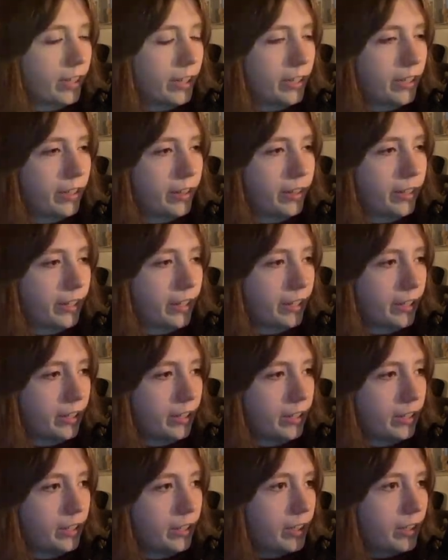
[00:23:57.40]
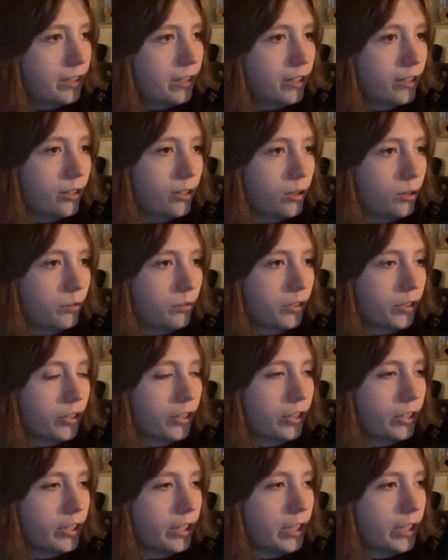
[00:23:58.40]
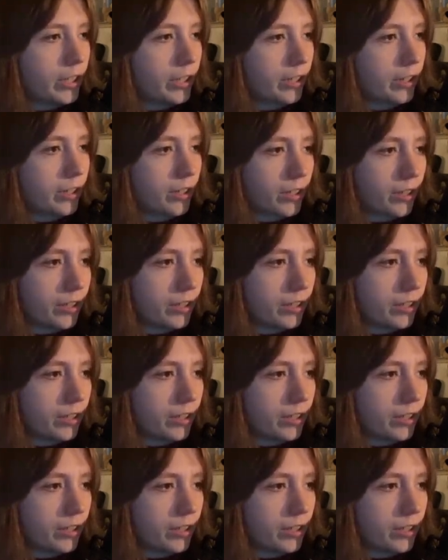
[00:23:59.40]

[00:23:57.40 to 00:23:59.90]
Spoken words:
kind of thing. And over here,